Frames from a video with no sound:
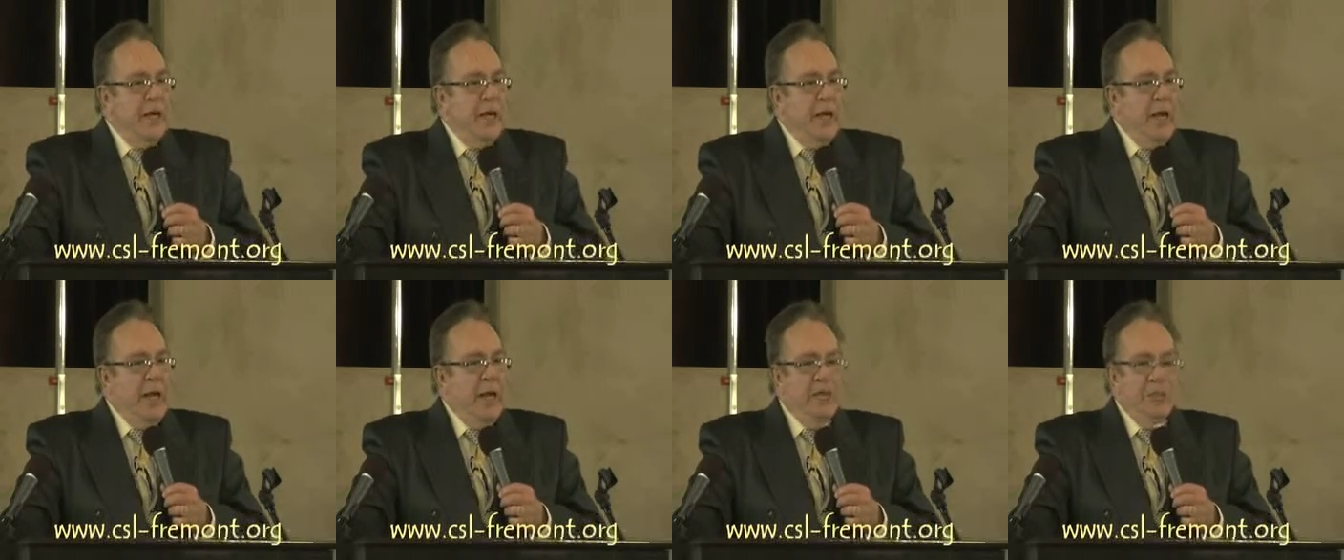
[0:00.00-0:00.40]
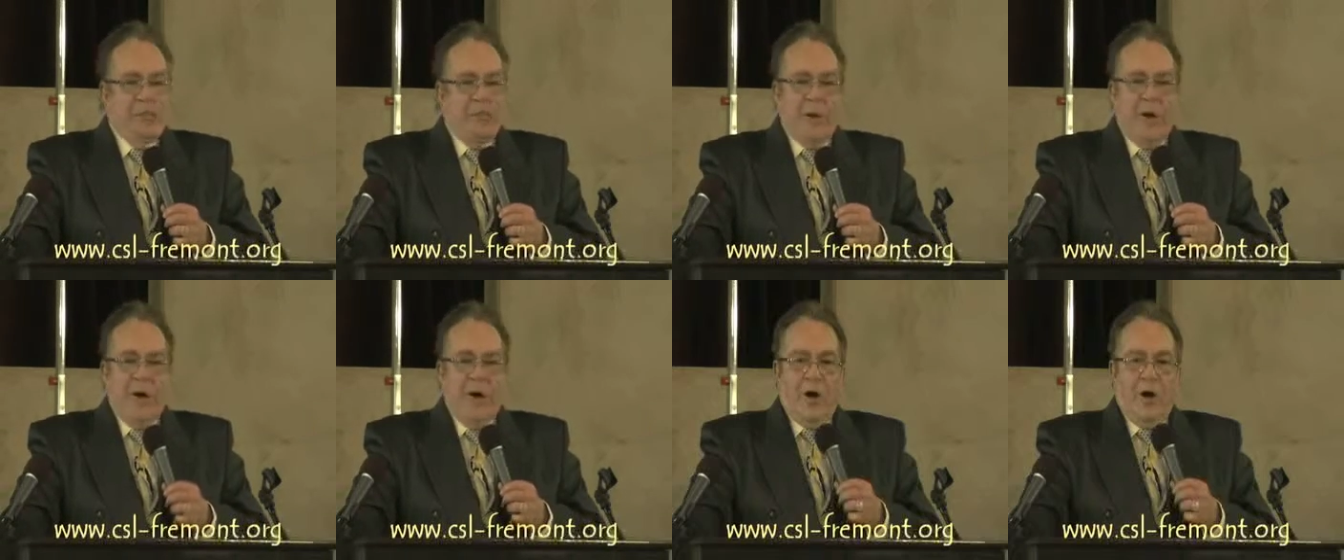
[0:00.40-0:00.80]
And it's
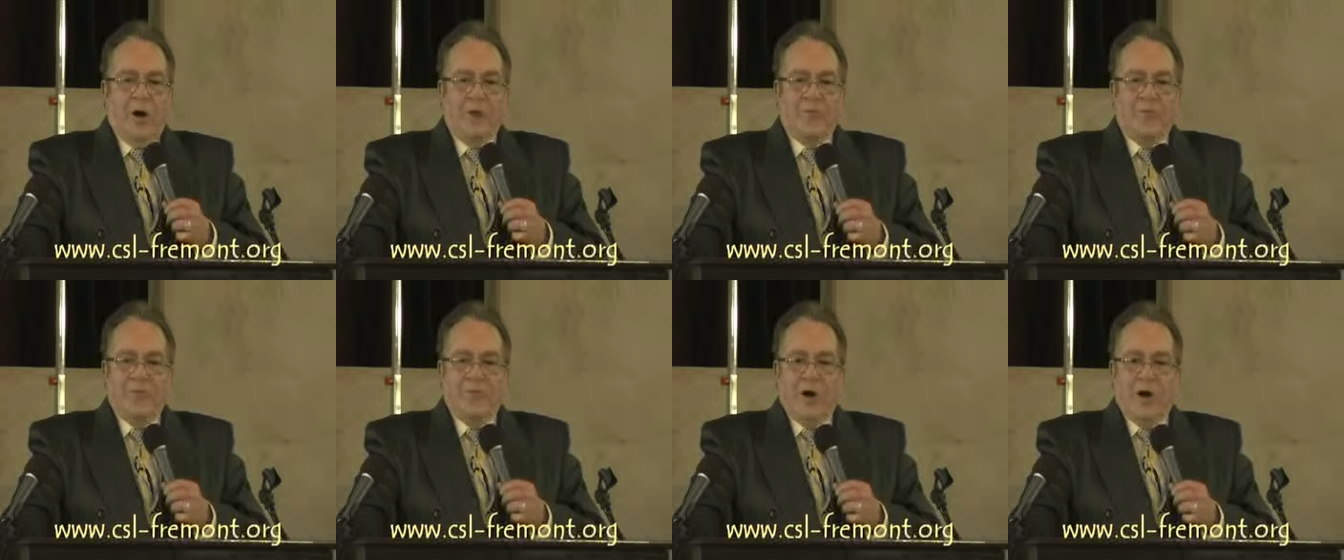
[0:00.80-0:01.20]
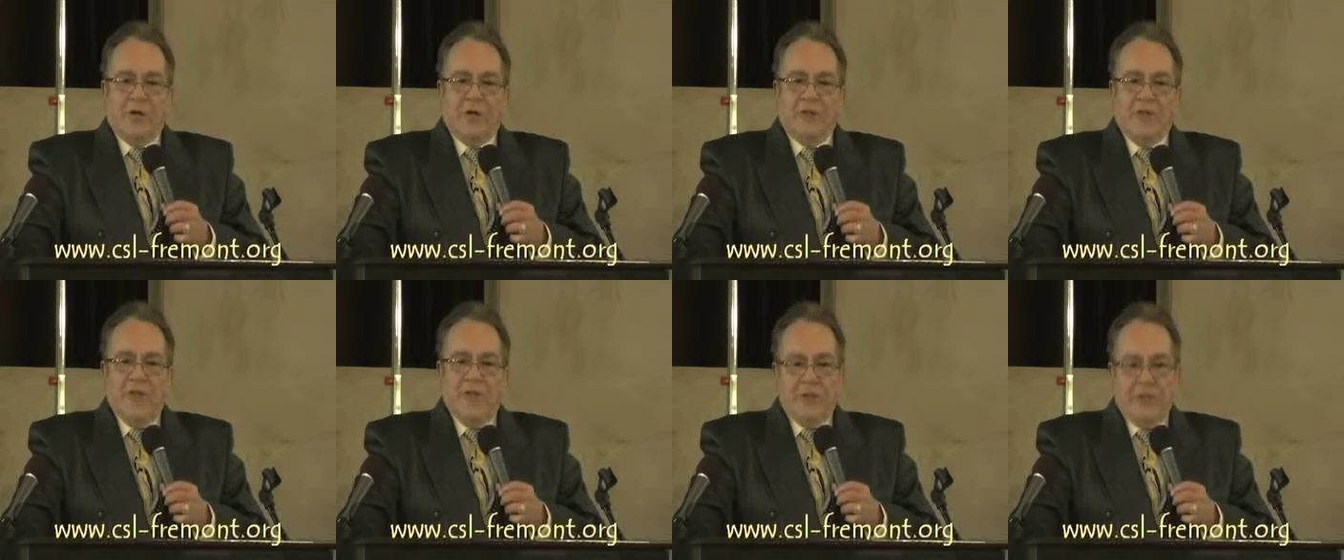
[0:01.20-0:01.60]
because of our
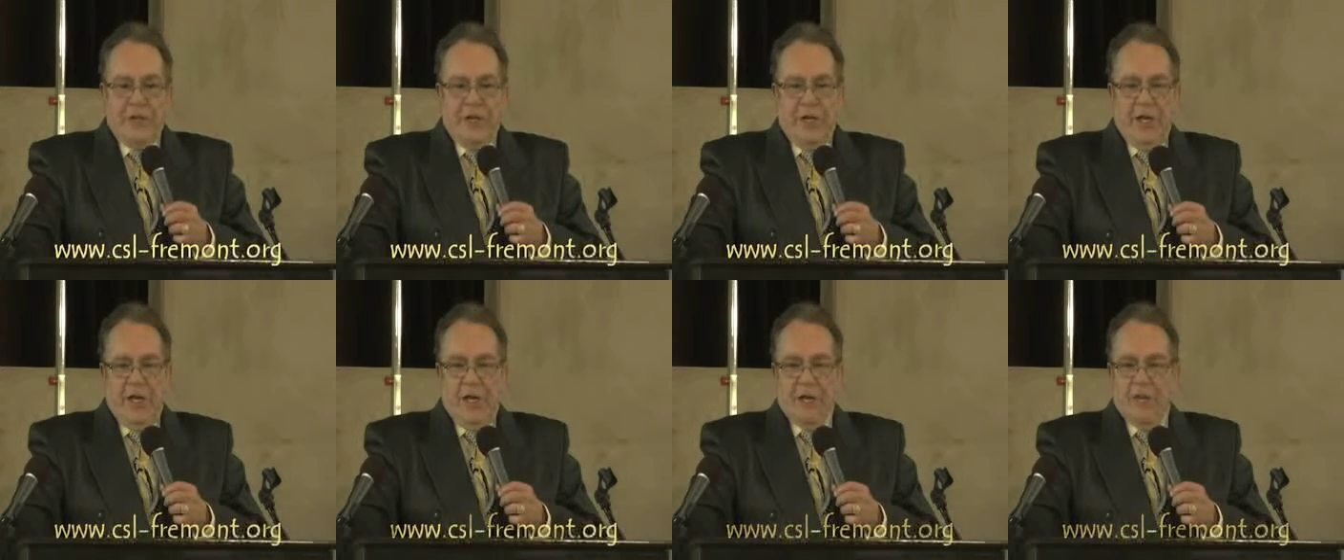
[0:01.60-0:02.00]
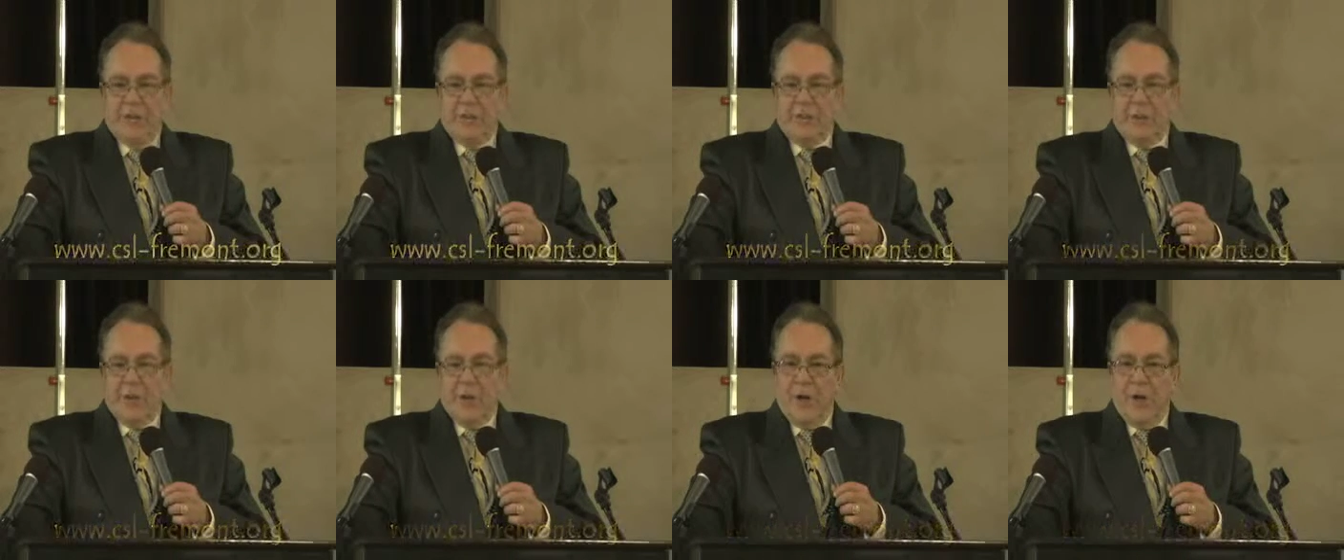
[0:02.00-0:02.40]
teaching here, and
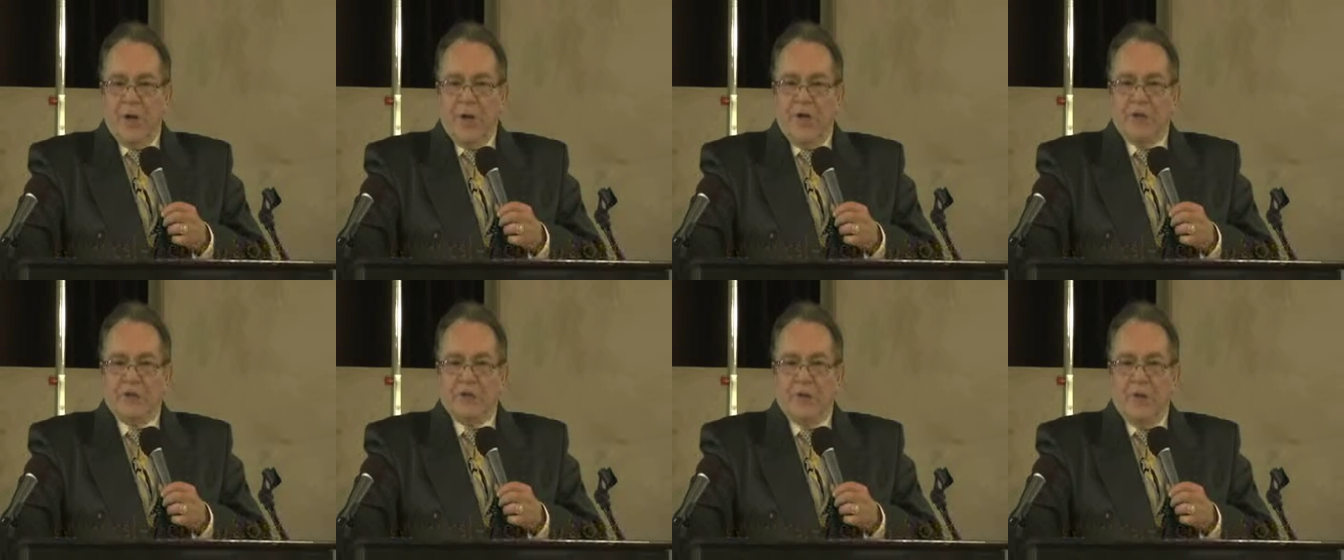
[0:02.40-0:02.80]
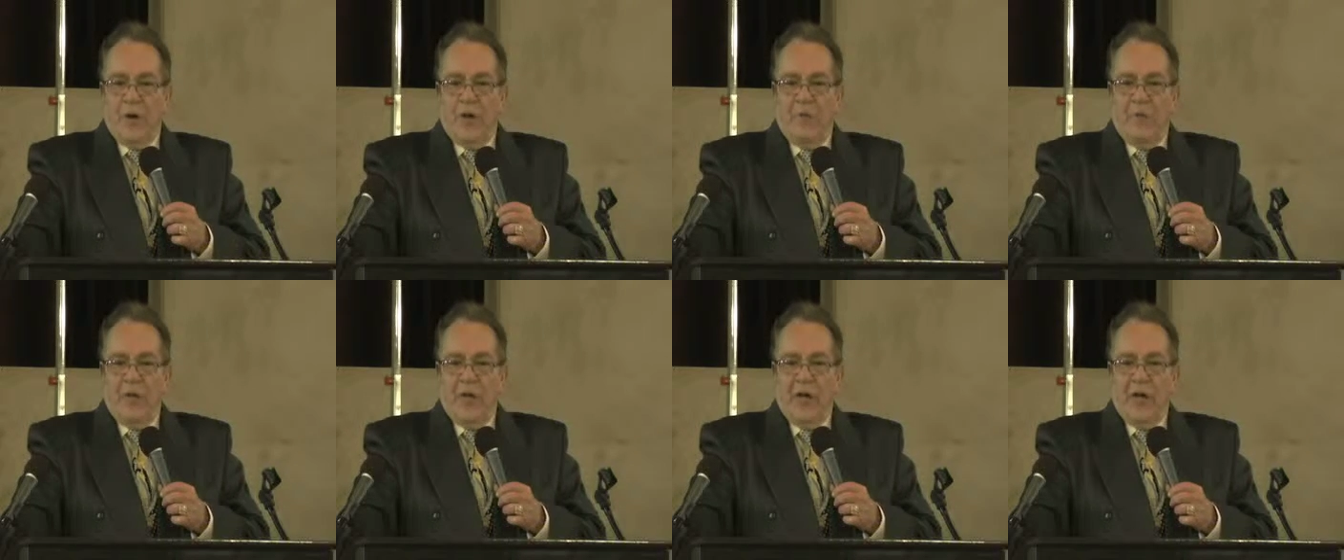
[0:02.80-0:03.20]
it's because of
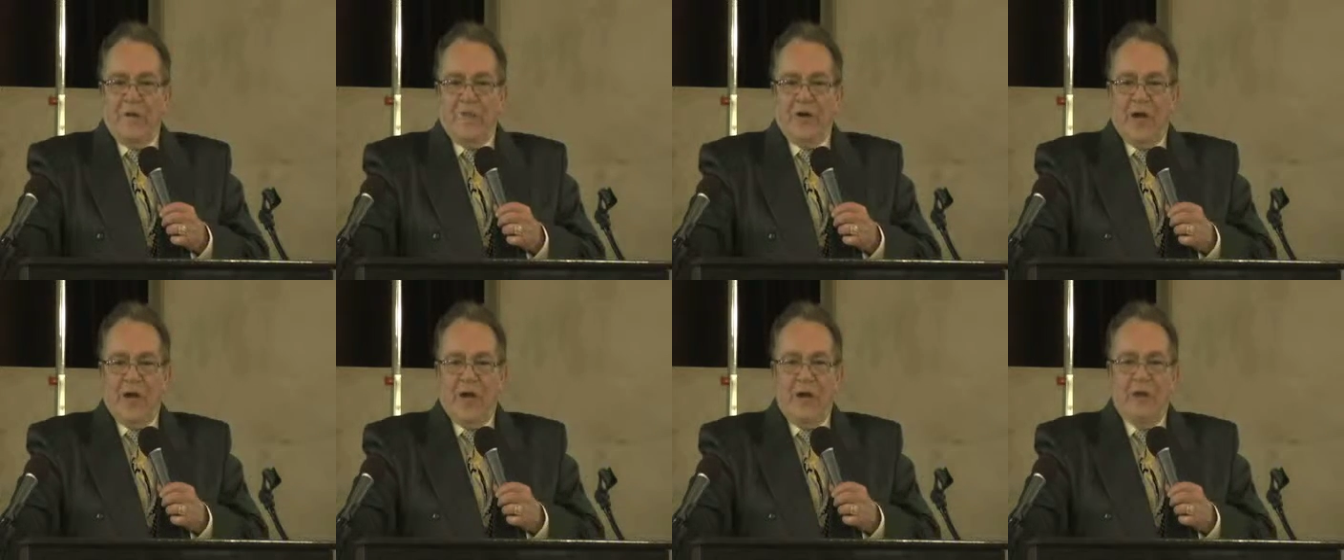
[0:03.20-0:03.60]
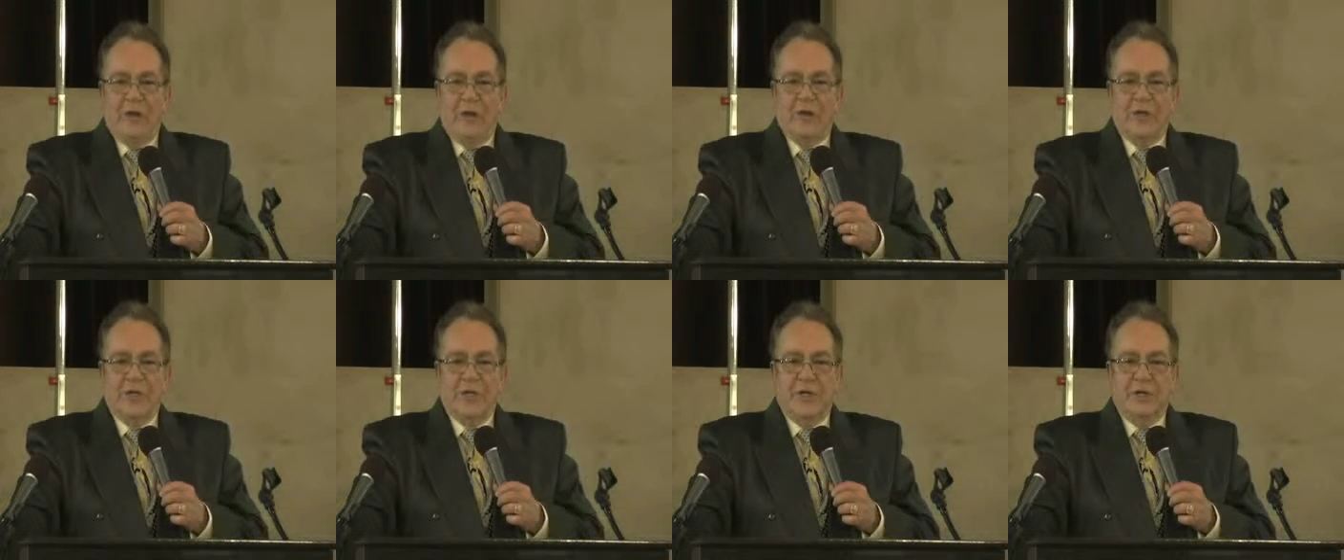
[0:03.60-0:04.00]
what we have allowed
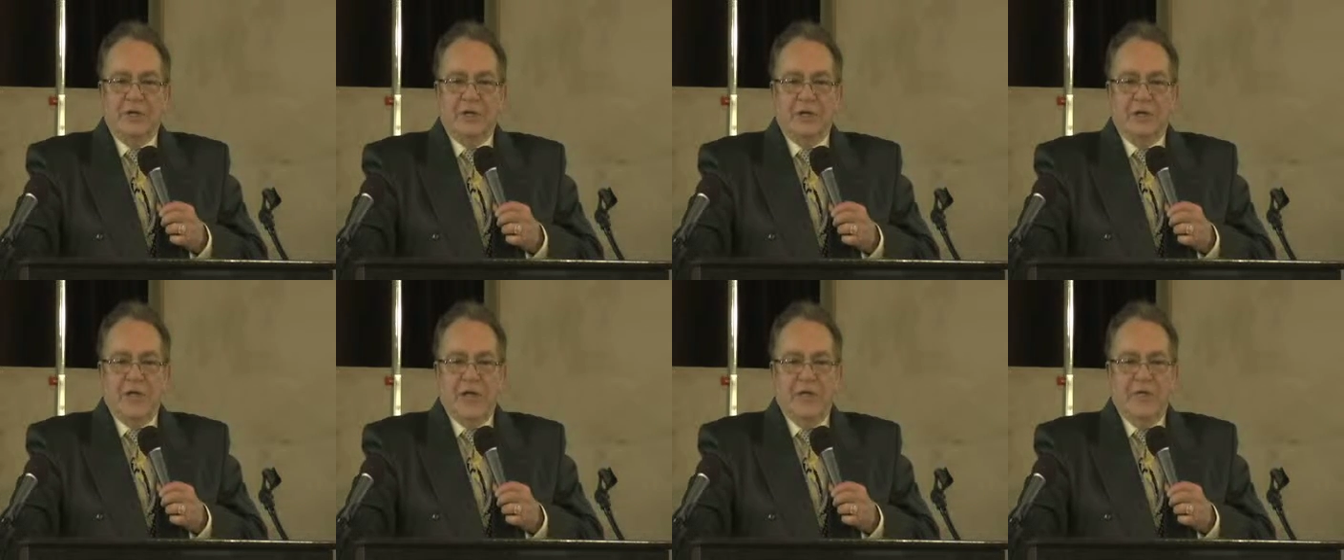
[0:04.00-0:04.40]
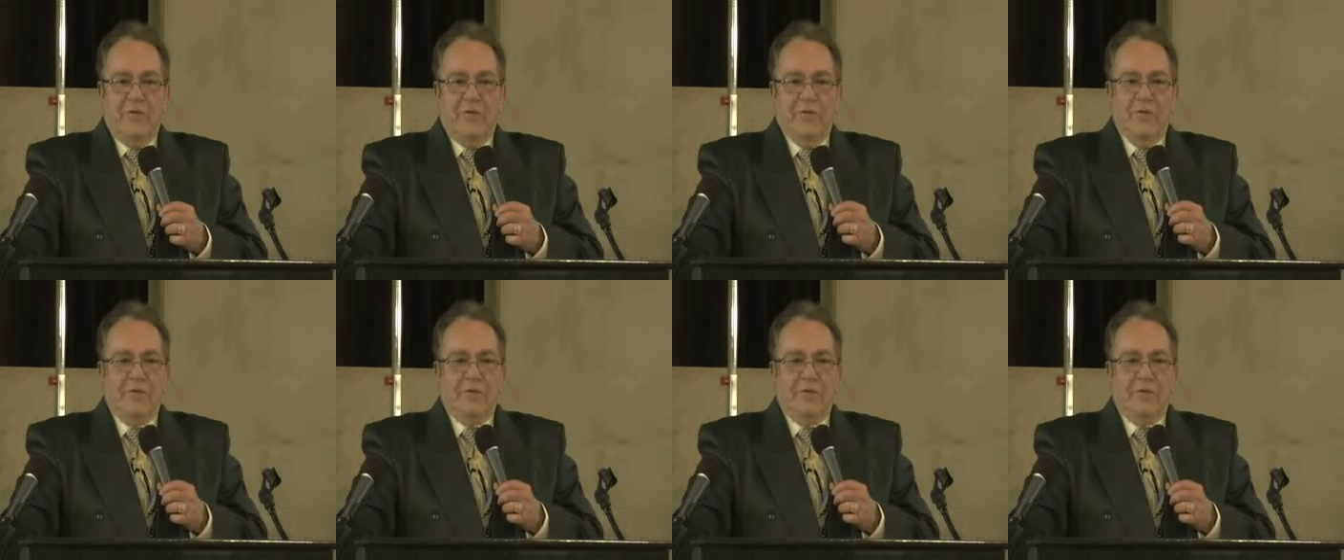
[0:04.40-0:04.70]
ourselves to stand for.